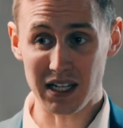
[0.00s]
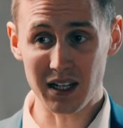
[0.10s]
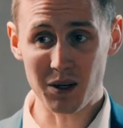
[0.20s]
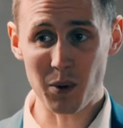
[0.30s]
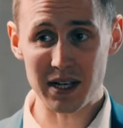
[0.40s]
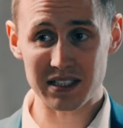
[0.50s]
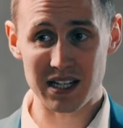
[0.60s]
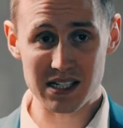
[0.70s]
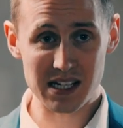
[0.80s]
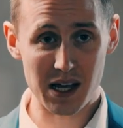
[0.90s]
In a West
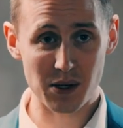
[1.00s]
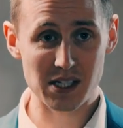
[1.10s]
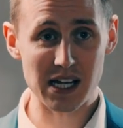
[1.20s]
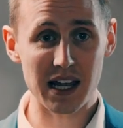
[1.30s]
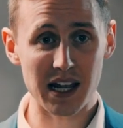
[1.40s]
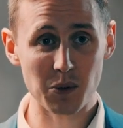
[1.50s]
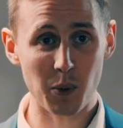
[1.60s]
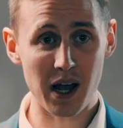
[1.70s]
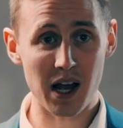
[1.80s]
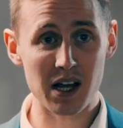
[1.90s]
End town of dead and
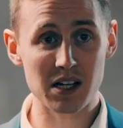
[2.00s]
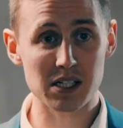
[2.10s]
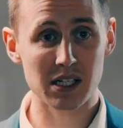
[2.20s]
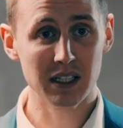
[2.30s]
wild,